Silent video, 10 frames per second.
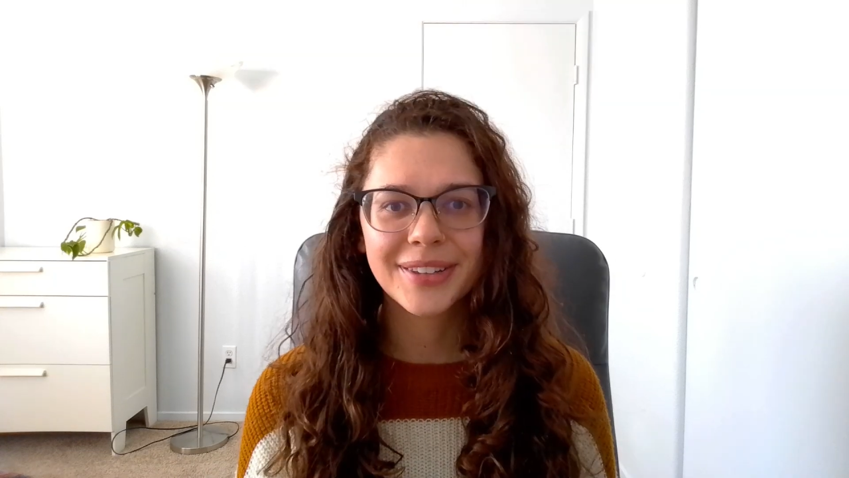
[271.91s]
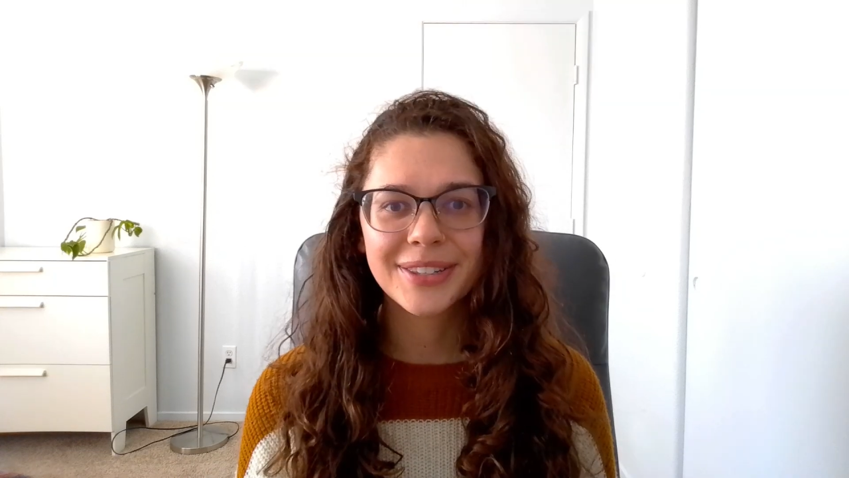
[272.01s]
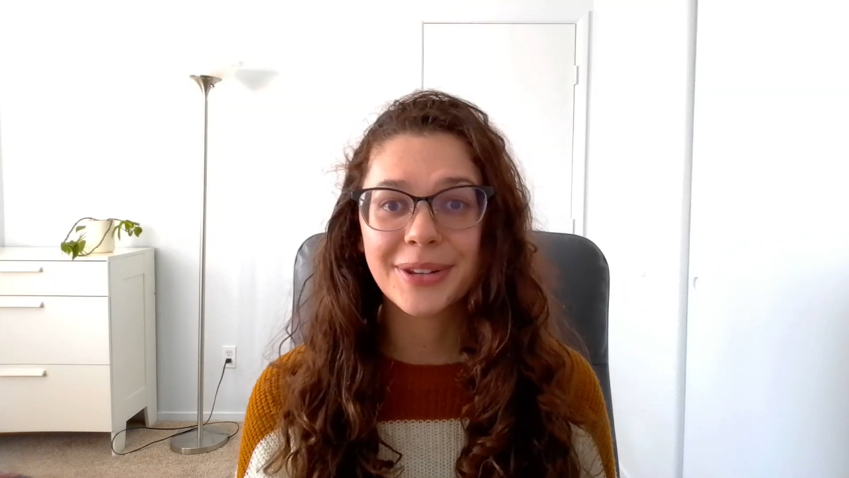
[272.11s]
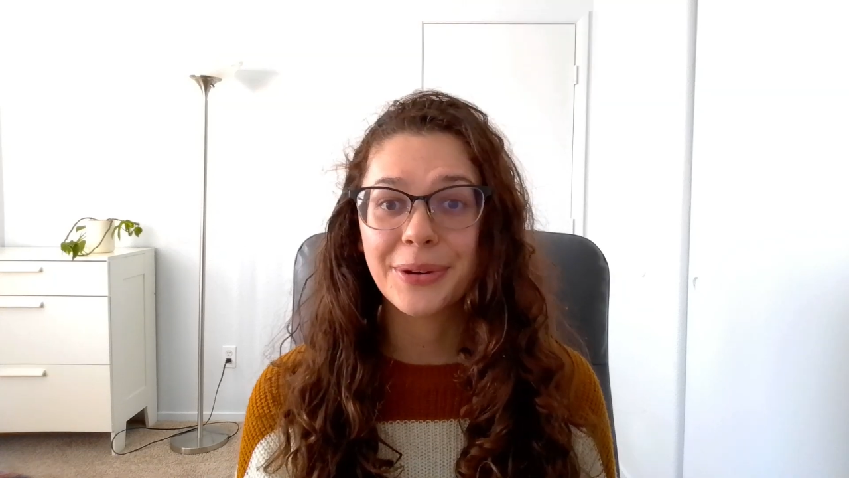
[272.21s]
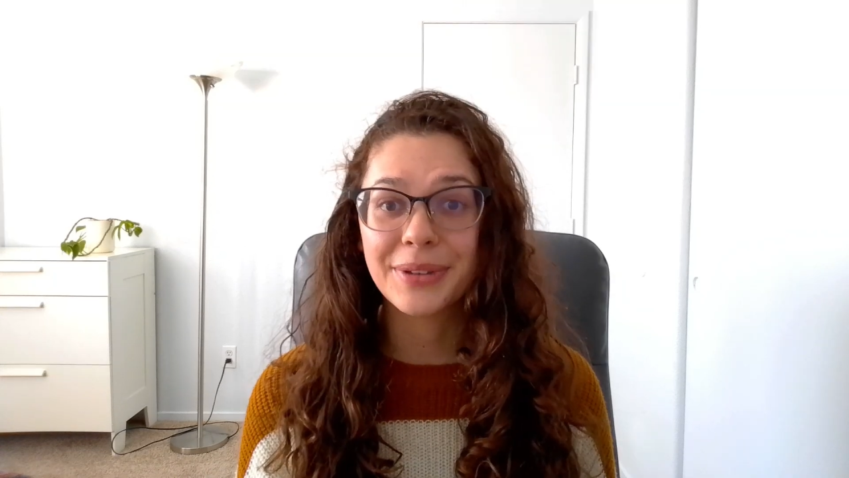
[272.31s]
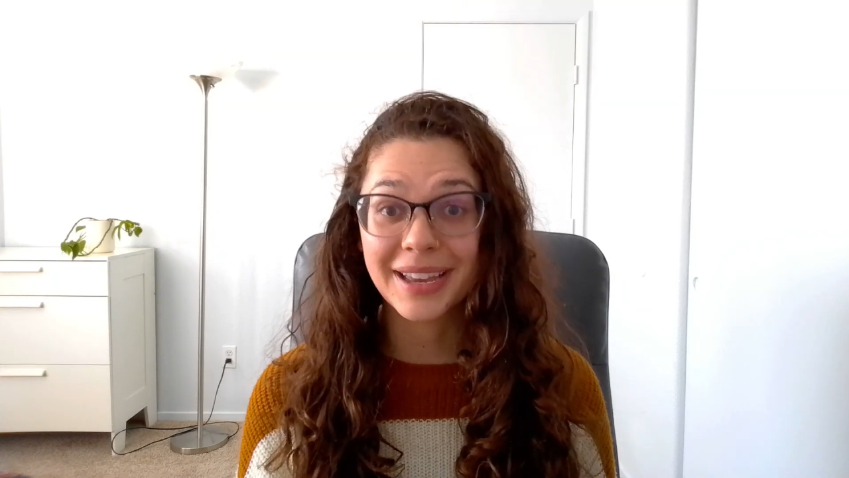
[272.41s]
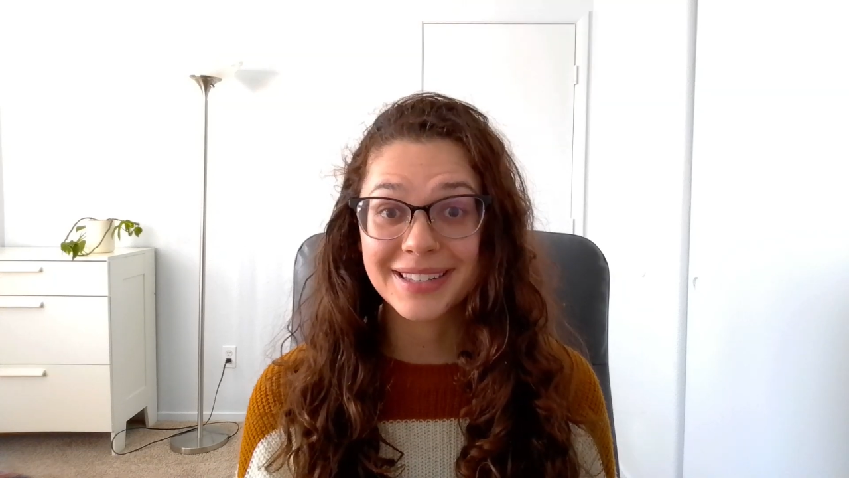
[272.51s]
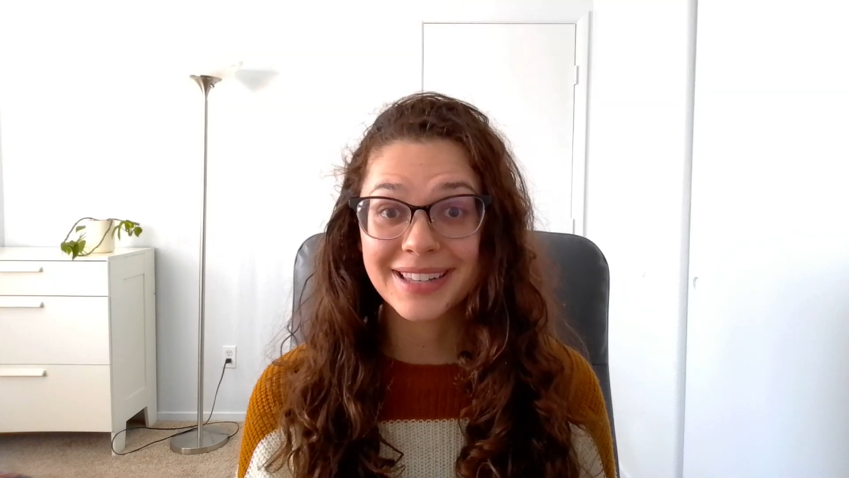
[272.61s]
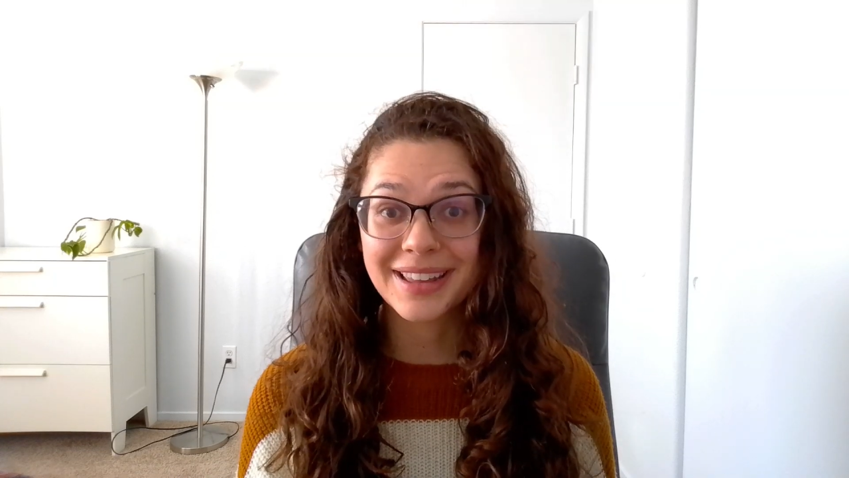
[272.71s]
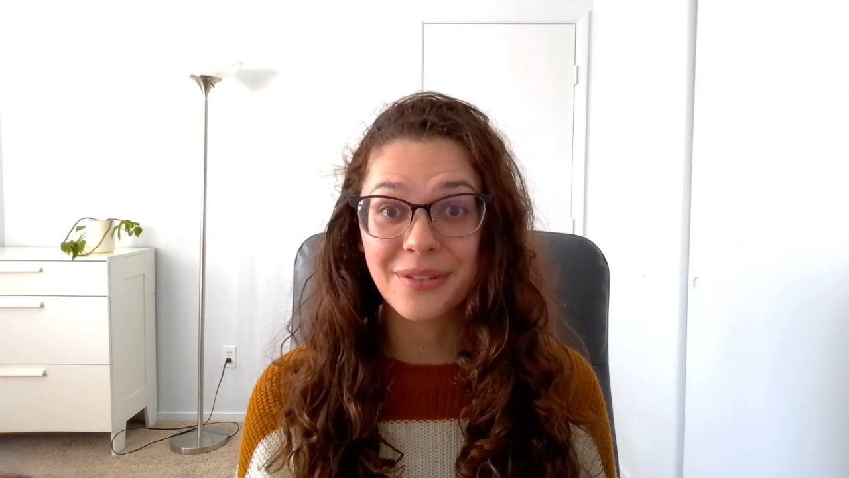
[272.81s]
So,
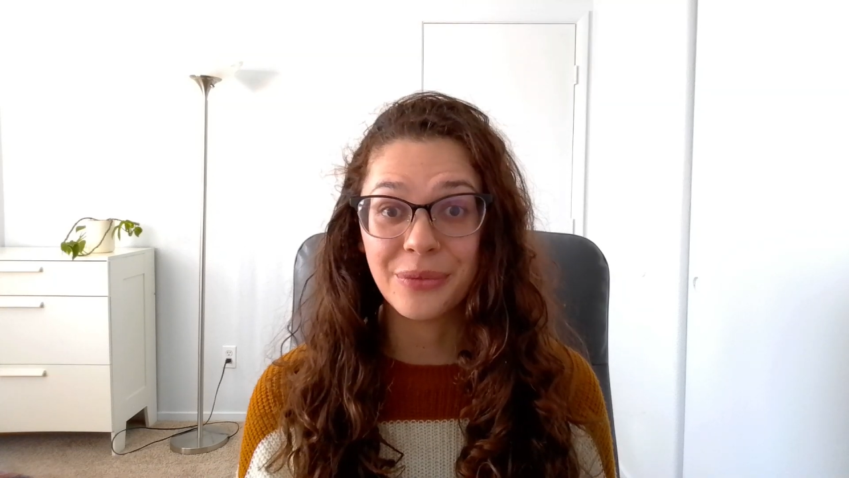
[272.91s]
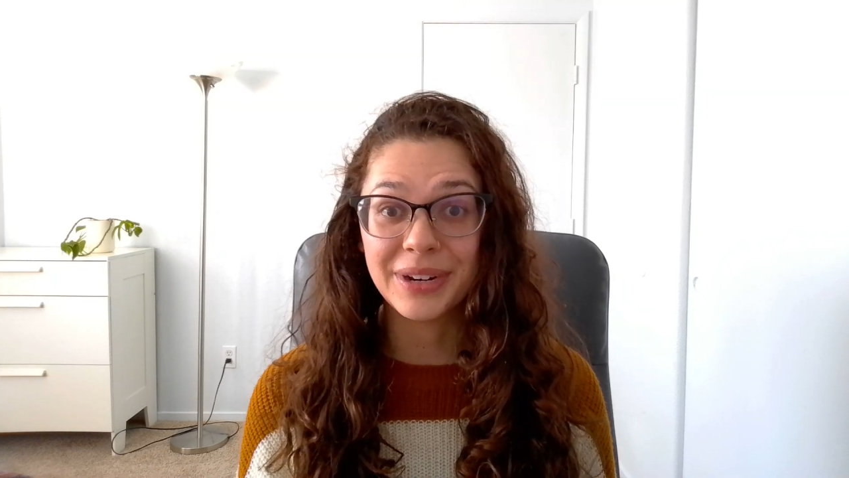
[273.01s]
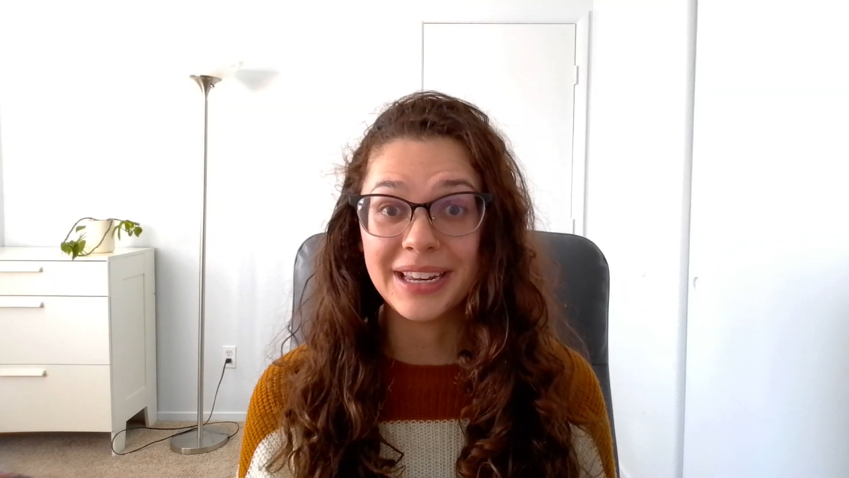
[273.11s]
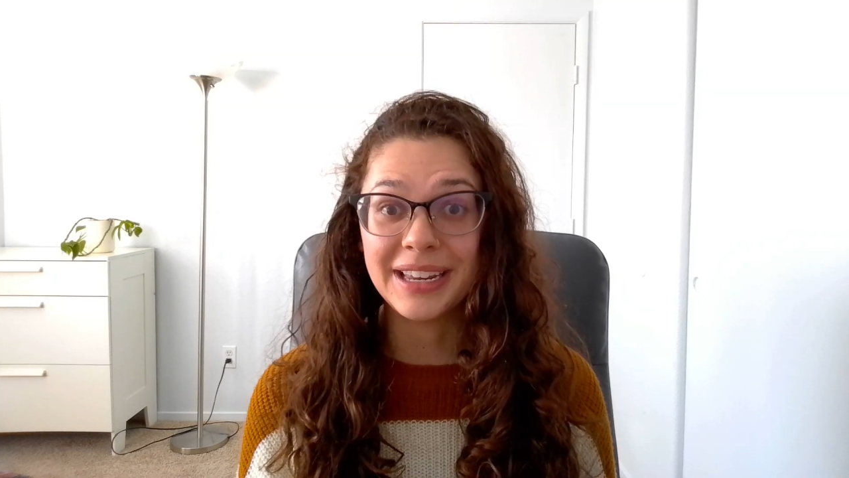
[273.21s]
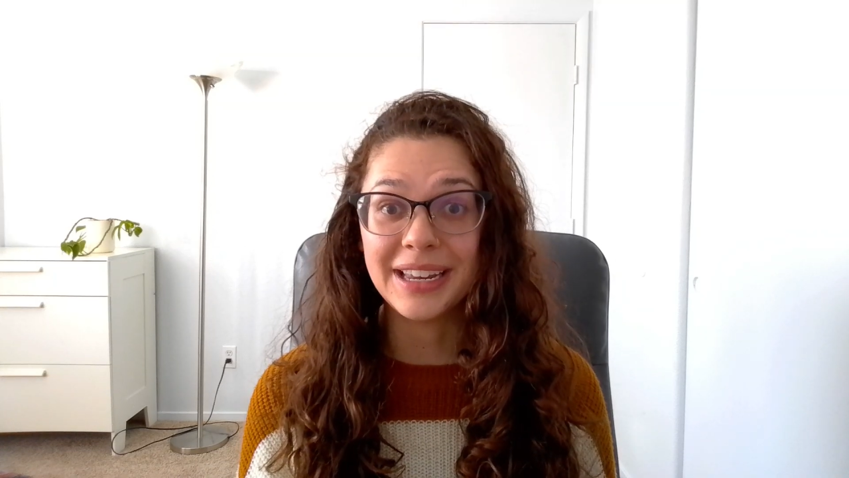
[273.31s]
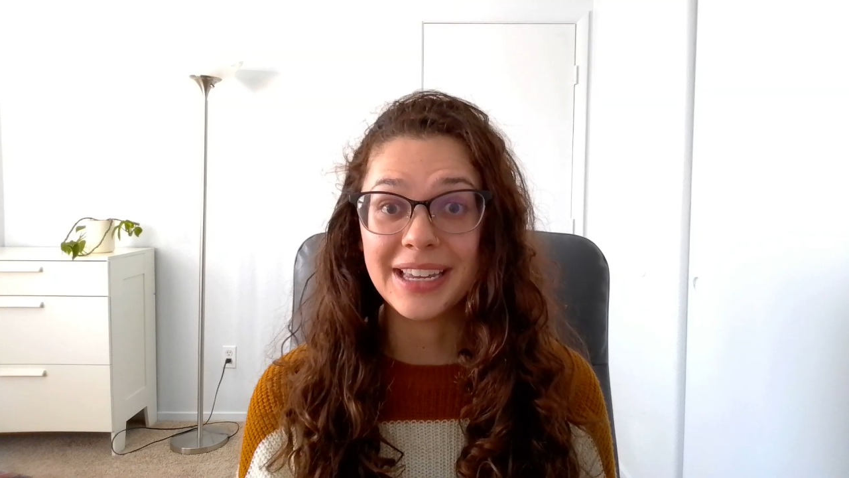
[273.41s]
yes, we